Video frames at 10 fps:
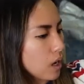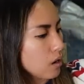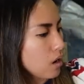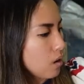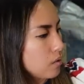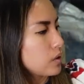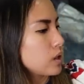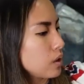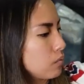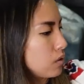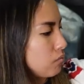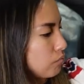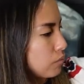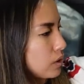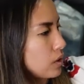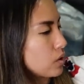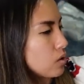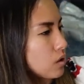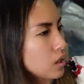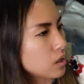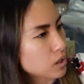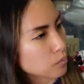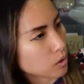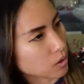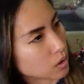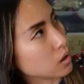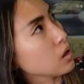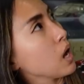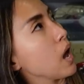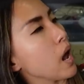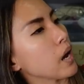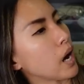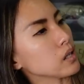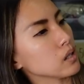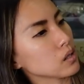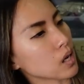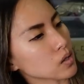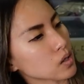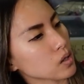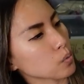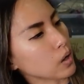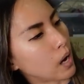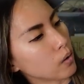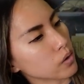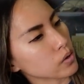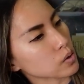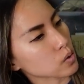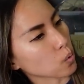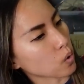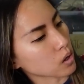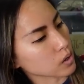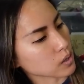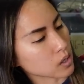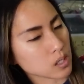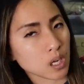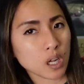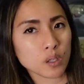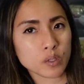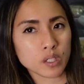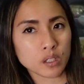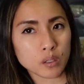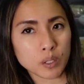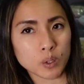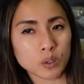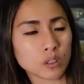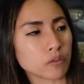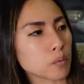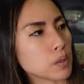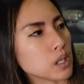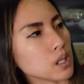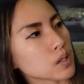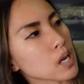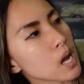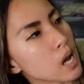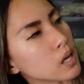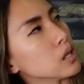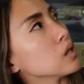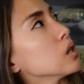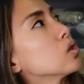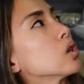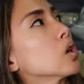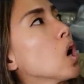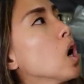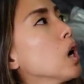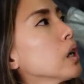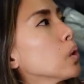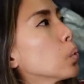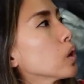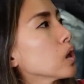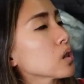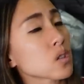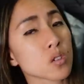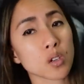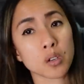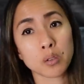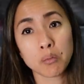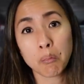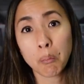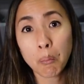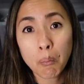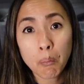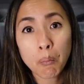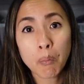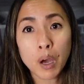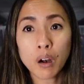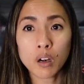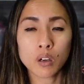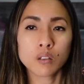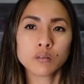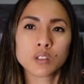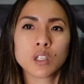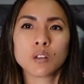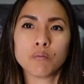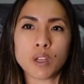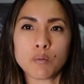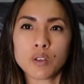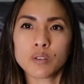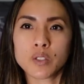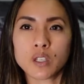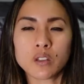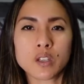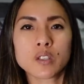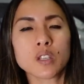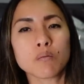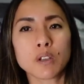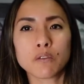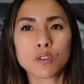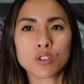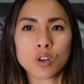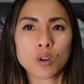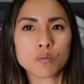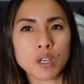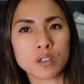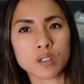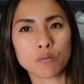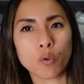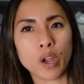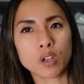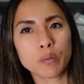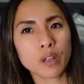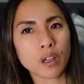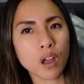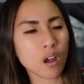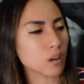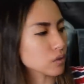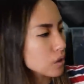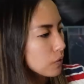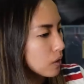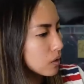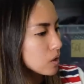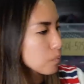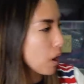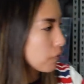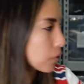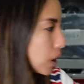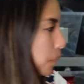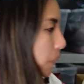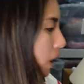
I don't know, it seemed pretty sturdy. It seemed good. And I did test this one out at the store because I could tell it was a little bit older of a piece, and it did turn on. It worked. So I don't know. Maybe you'll see this in my future home at some point and you'll be like, oh, she found a good spot for it.